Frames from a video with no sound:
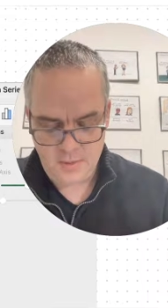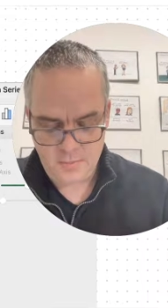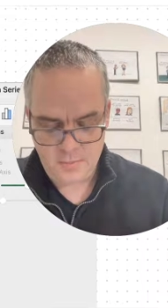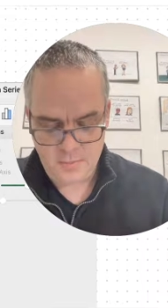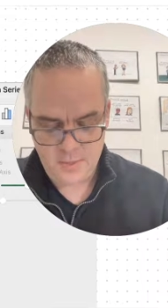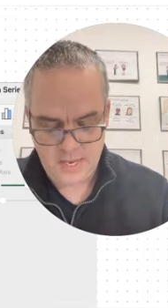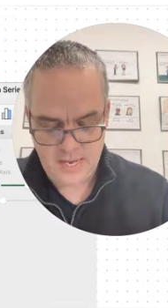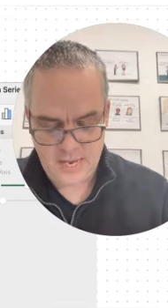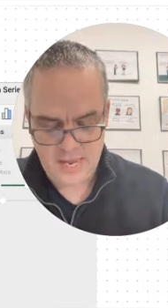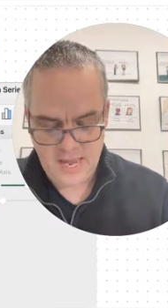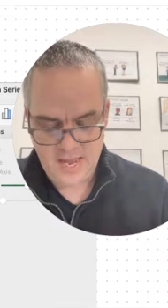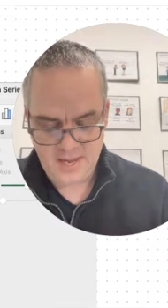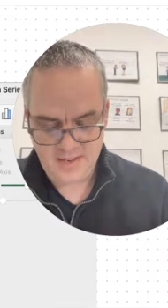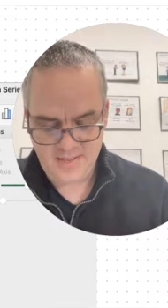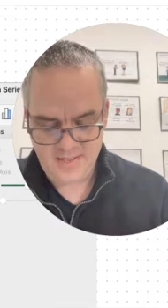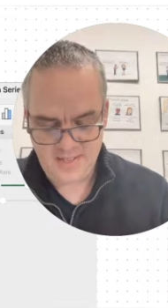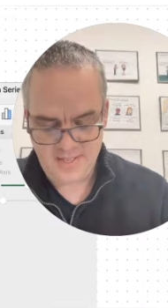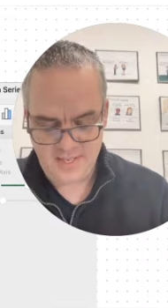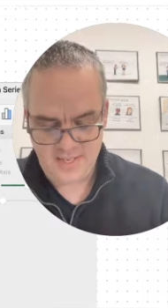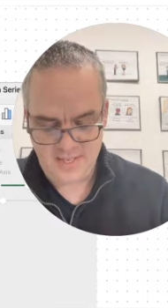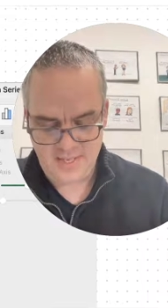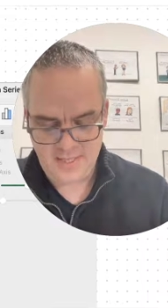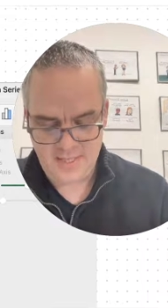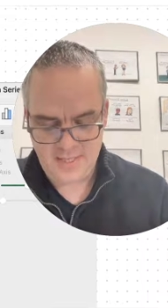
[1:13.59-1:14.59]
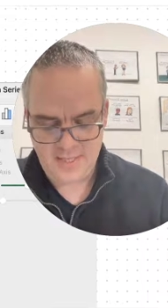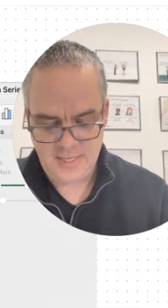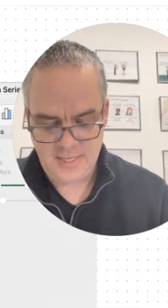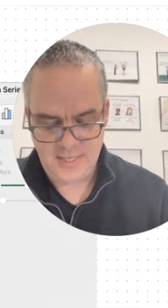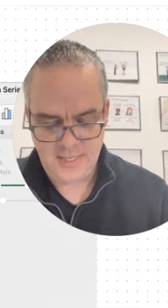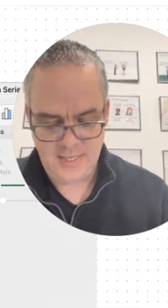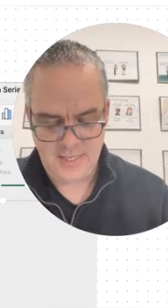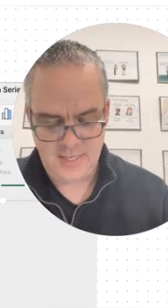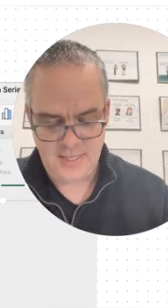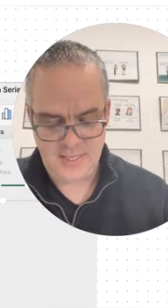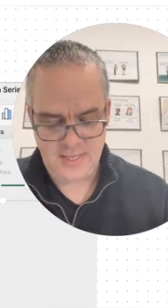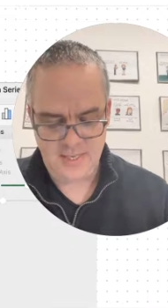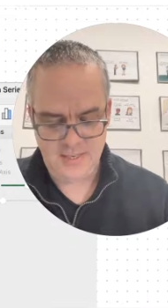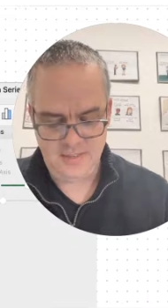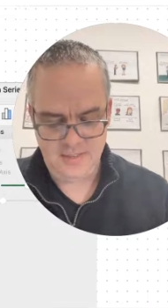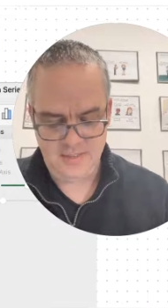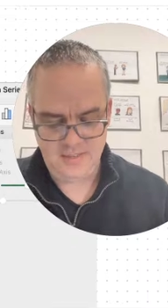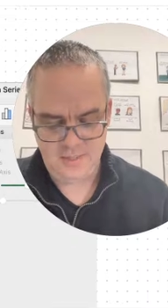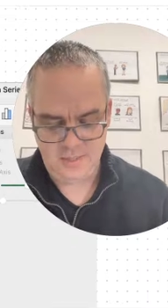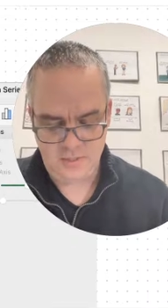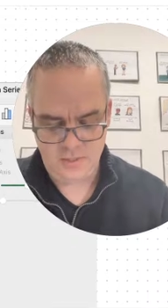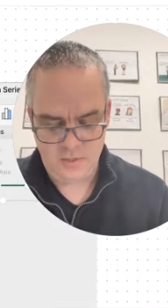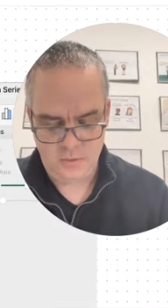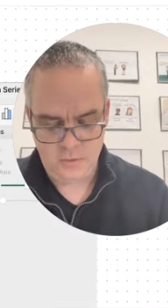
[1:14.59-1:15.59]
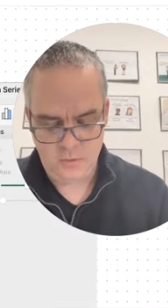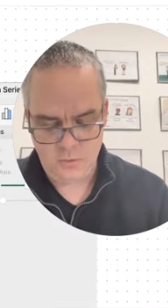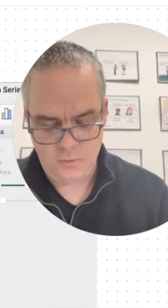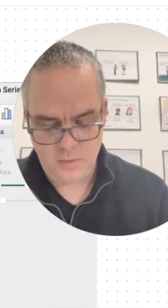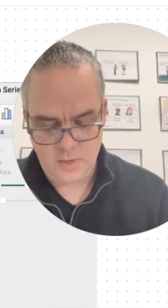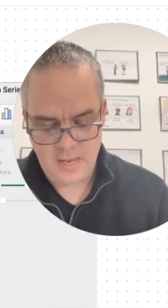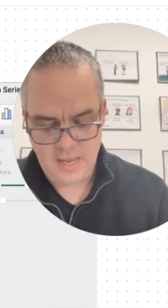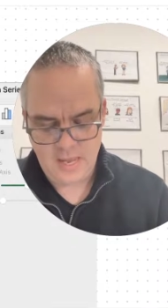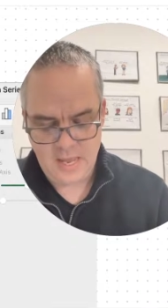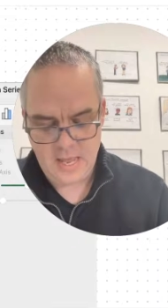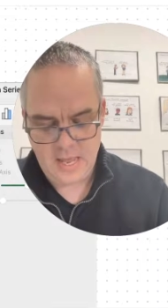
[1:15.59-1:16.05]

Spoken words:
by accident is to